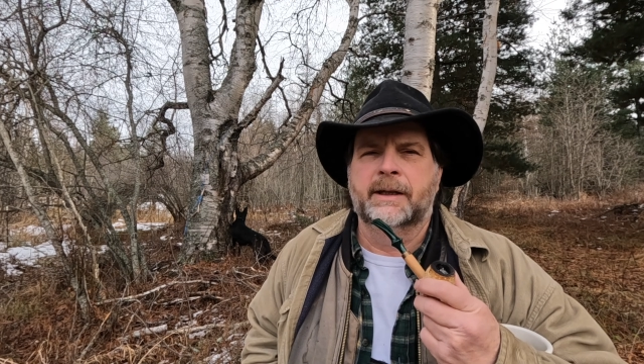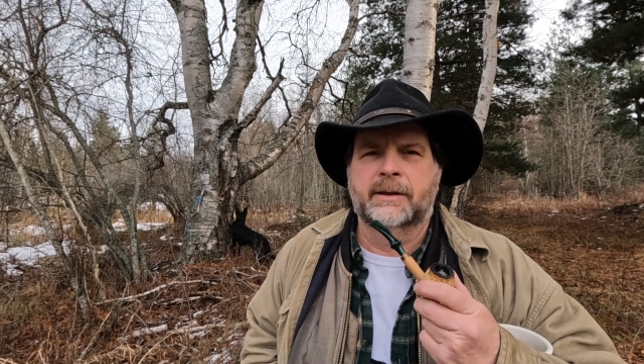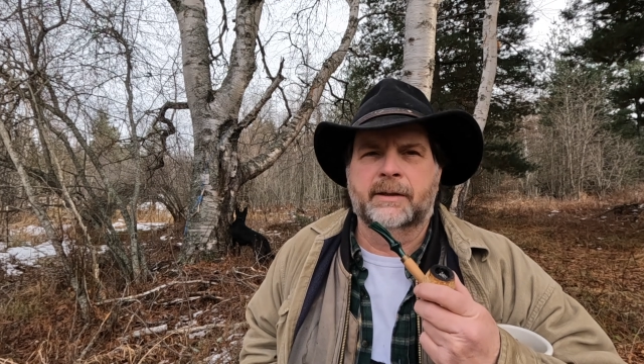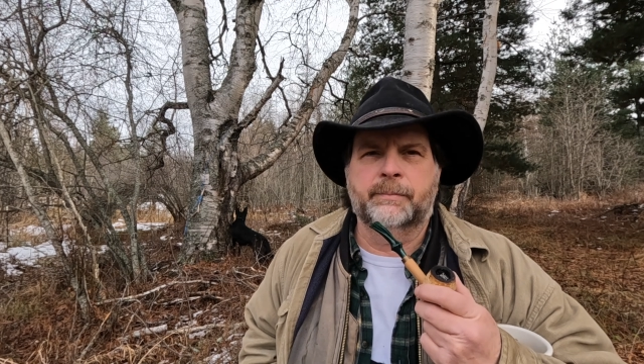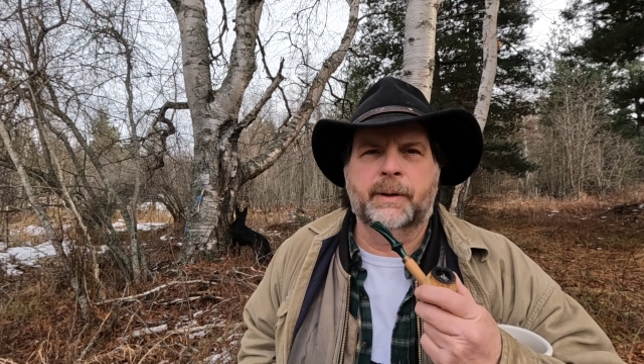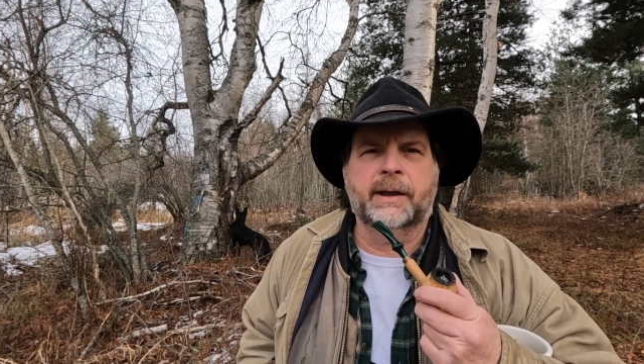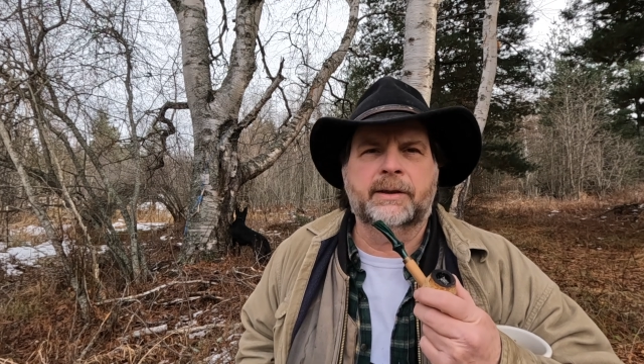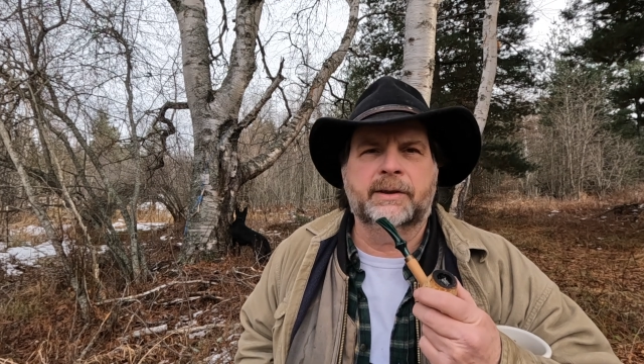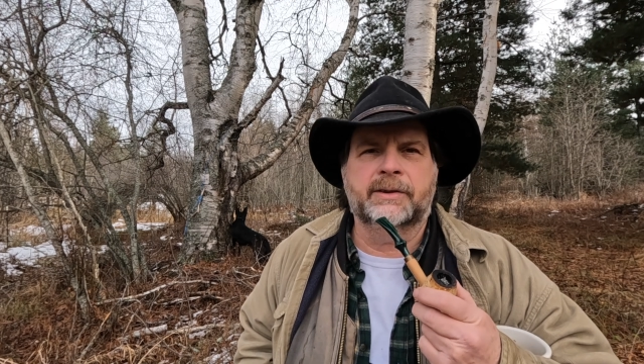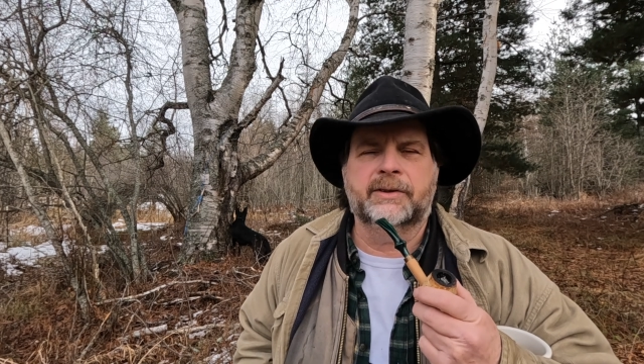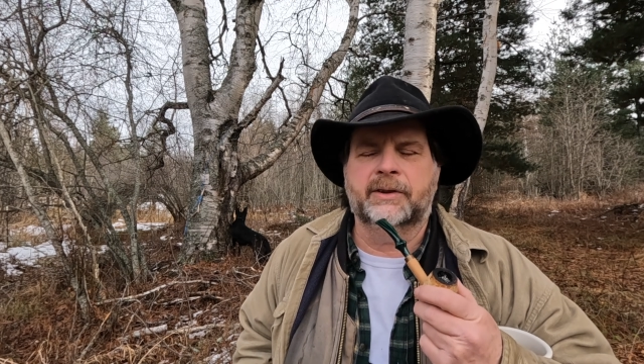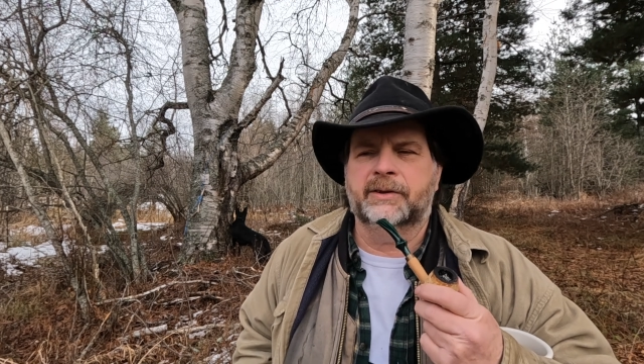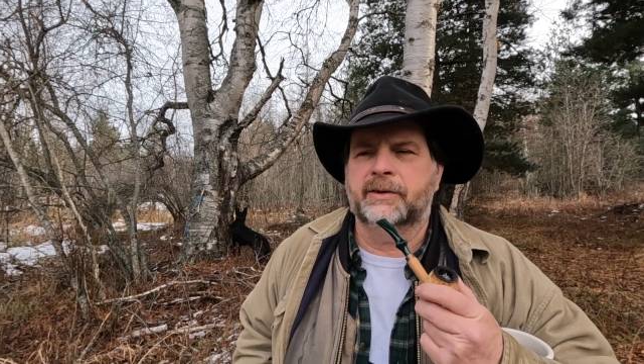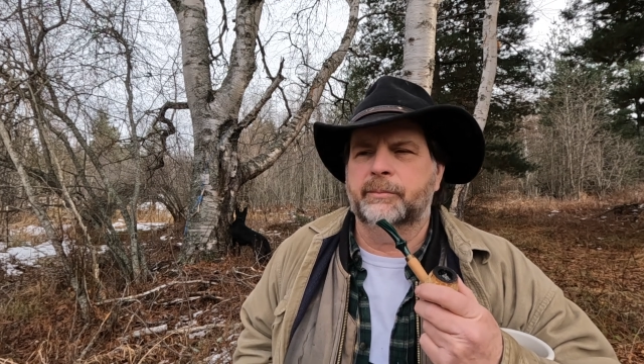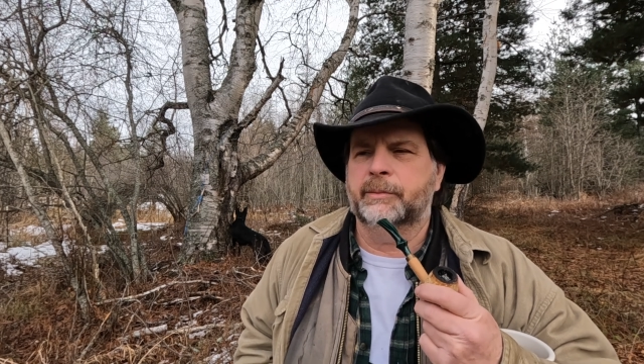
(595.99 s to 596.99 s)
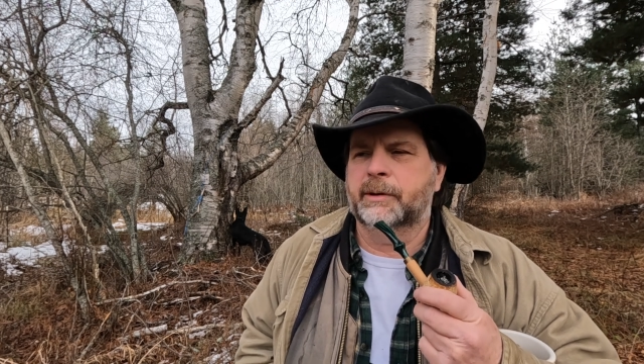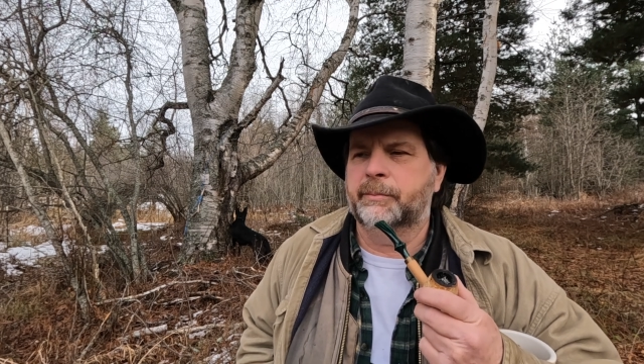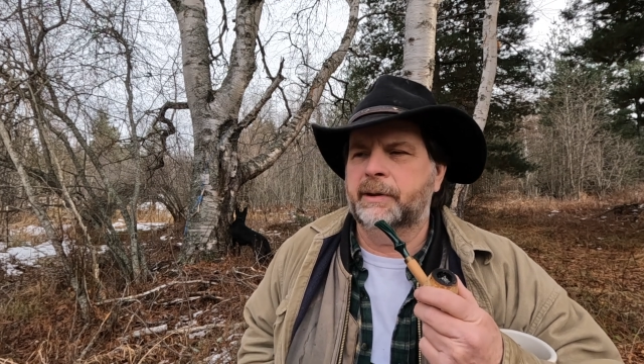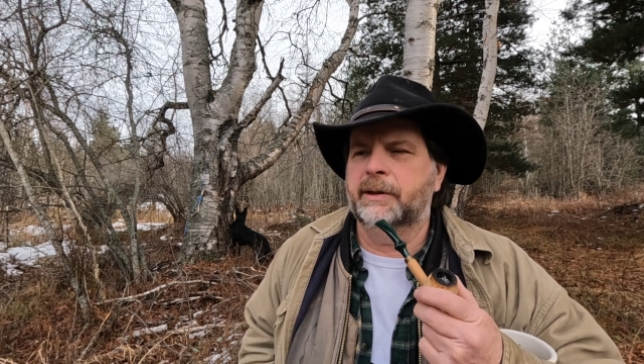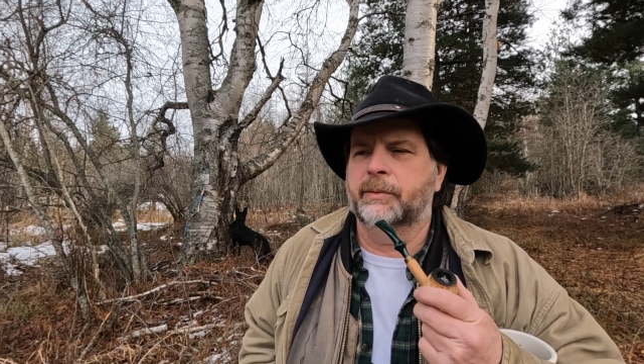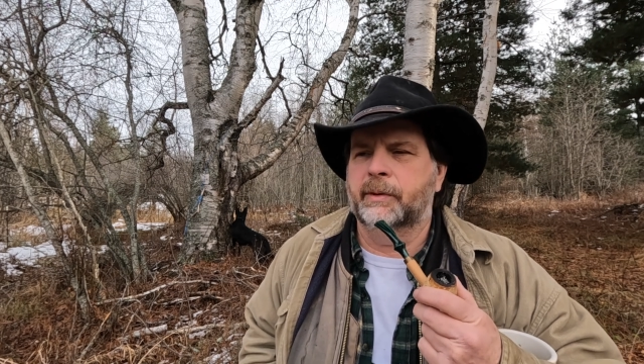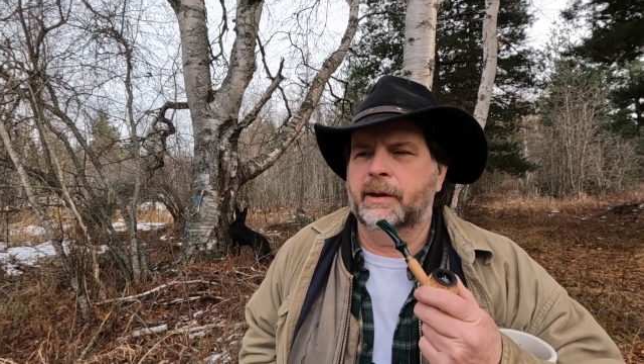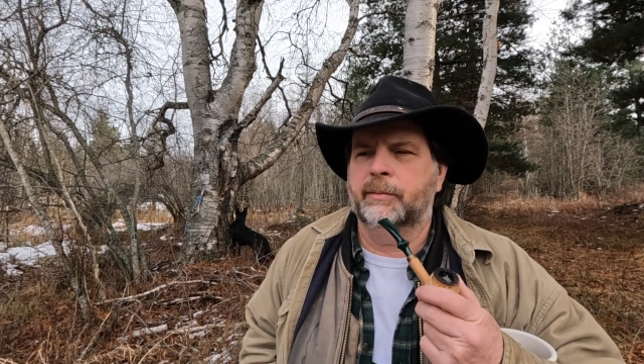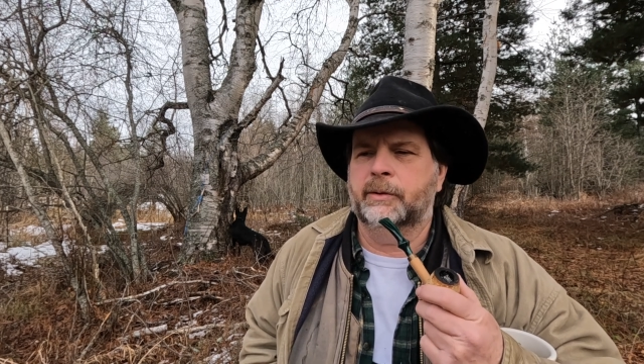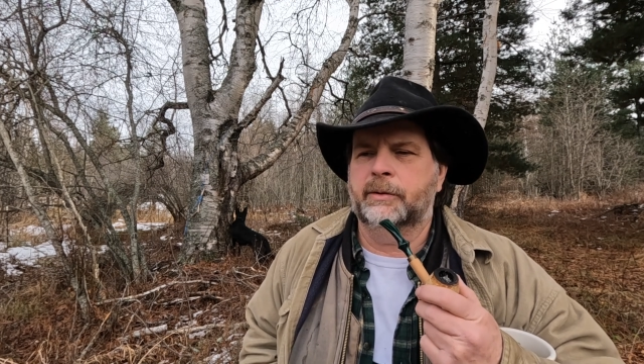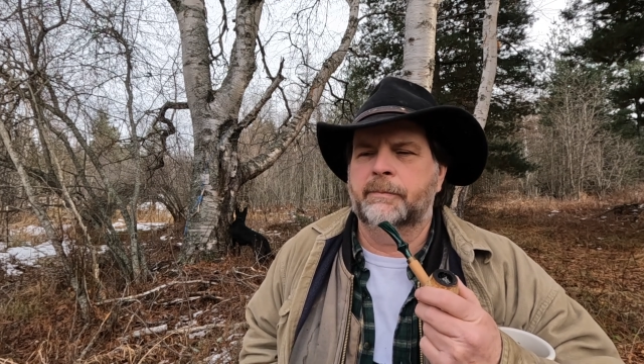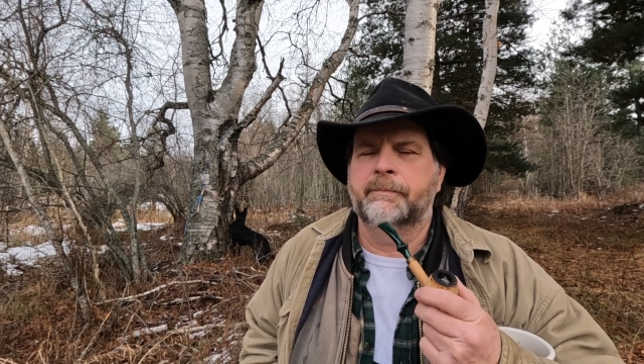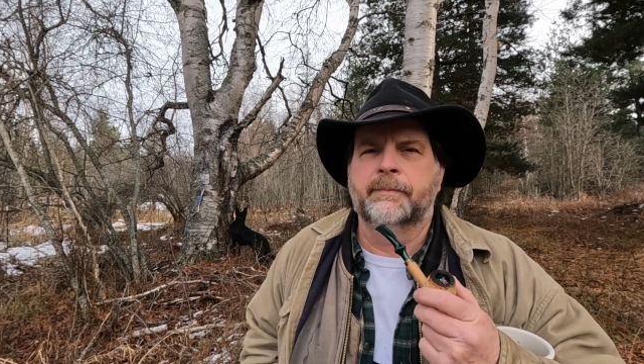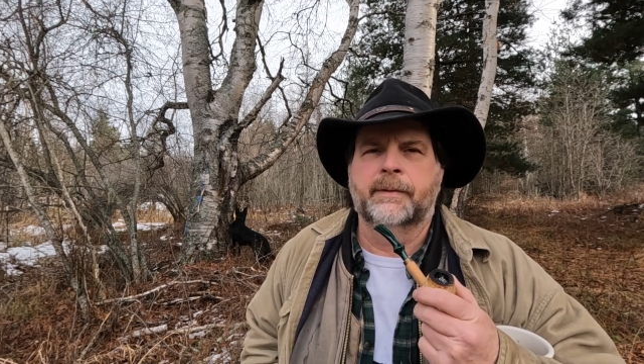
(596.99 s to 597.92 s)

to buck the system, to be a rebel,